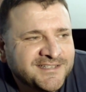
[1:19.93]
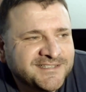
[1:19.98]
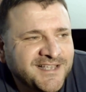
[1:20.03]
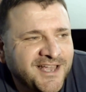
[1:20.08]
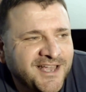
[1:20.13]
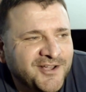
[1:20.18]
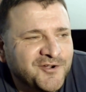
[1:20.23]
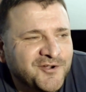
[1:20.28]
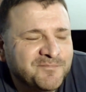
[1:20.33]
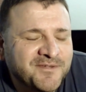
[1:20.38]

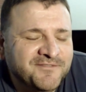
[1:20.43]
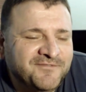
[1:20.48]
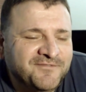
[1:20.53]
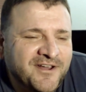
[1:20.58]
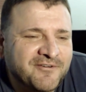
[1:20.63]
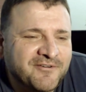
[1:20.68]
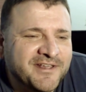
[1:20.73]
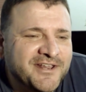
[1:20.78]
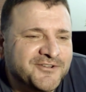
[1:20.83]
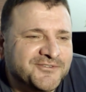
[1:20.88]
So it'll be
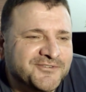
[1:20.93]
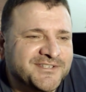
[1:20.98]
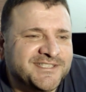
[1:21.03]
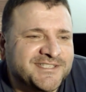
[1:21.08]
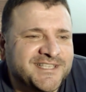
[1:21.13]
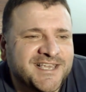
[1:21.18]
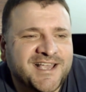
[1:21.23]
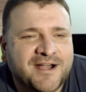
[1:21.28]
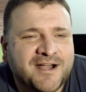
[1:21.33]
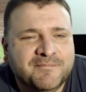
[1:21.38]
very
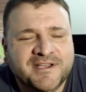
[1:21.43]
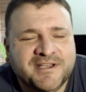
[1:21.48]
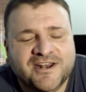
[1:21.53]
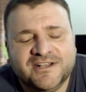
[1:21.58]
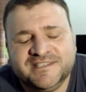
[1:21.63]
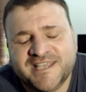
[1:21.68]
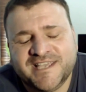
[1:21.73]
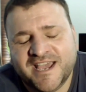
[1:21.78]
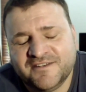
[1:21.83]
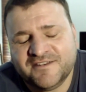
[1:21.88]
interesting. I mean,
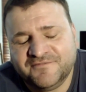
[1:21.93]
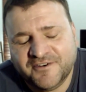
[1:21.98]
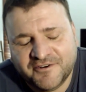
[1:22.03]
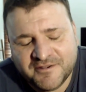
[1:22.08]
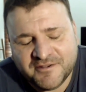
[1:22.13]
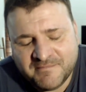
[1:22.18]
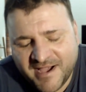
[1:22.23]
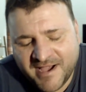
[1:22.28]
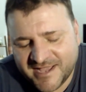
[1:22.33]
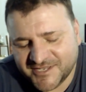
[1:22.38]
I doubt
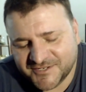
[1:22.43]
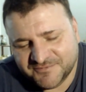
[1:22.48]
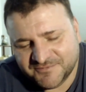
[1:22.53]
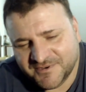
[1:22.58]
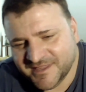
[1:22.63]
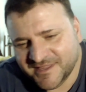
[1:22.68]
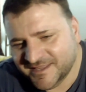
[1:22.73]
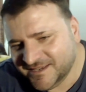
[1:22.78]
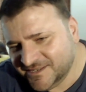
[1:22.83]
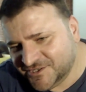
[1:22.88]
very much
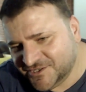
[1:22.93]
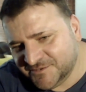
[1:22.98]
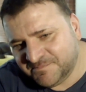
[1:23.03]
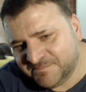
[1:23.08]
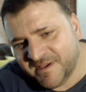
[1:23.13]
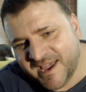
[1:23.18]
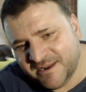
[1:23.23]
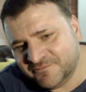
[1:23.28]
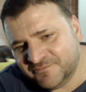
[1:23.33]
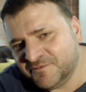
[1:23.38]
whether
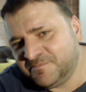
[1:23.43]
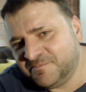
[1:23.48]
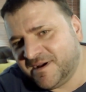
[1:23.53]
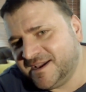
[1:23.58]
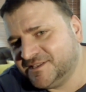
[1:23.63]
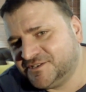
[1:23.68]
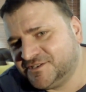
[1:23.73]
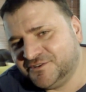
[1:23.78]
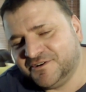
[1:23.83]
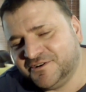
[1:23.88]
Japan will
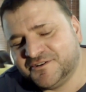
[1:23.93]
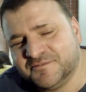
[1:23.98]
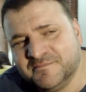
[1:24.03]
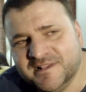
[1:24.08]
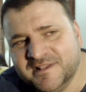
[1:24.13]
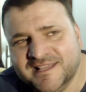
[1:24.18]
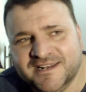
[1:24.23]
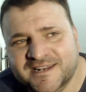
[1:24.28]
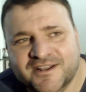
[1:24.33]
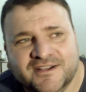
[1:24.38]
pay 200
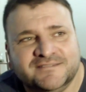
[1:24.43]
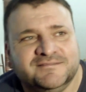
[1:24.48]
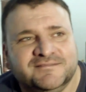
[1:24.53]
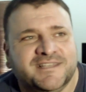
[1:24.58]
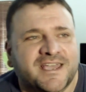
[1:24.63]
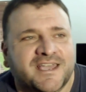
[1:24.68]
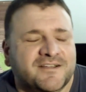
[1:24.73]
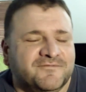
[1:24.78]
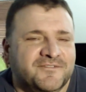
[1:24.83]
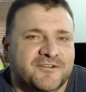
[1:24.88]
million. I
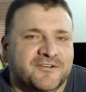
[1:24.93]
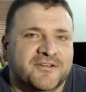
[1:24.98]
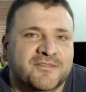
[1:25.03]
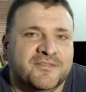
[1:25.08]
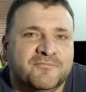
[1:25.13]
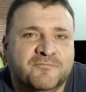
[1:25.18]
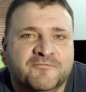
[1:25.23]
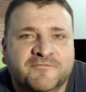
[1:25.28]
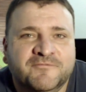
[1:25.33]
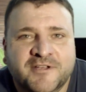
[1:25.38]
doubt
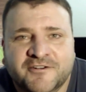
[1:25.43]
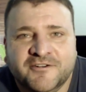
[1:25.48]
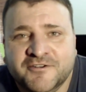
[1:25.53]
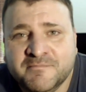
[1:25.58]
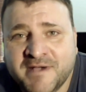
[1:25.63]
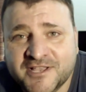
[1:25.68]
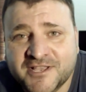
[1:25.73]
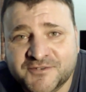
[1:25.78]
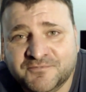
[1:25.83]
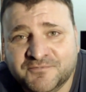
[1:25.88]
very
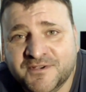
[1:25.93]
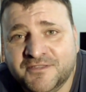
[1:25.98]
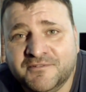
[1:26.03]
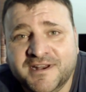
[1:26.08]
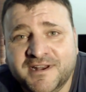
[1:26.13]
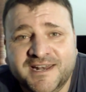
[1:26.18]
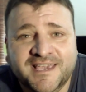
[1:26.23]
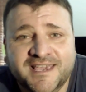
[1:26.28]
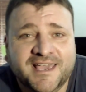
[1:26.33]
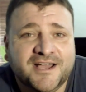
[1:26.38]
much
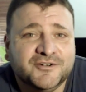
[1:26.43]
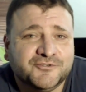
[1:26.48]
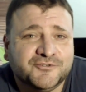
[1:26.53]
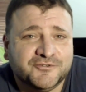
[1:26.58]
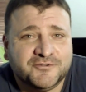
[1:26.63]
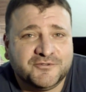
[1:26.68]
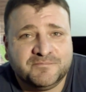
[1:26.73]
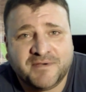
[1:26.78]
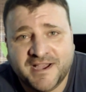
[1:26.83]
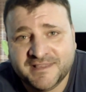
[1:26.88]
whether any
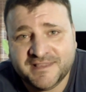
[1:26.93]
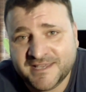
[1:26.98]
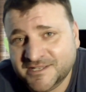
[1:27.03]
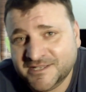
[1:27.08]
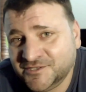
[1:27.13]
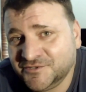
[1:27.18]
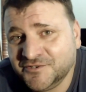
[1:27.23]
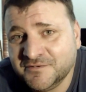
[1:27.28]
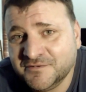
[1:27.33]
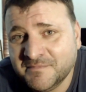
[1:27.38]
country would pay
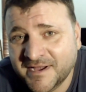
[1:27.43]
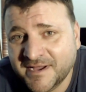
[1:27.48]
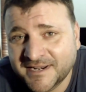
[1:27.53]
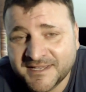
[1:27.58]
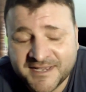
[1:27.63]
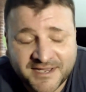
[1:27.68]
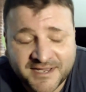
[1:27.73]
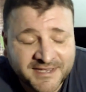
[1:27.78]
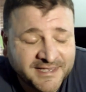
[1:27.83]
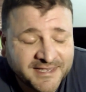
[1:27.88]
that sort of
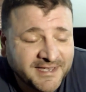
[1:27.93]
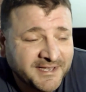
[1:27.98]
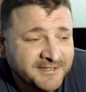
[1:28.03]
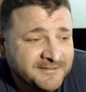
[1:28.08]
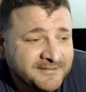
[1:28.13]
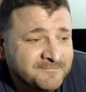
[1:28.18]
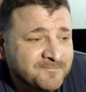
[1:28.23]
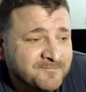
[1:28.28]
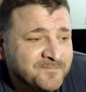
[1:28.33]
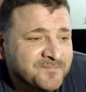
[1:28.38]
money,
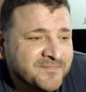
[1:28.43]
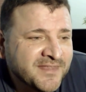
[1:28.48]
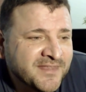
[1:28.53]
okay?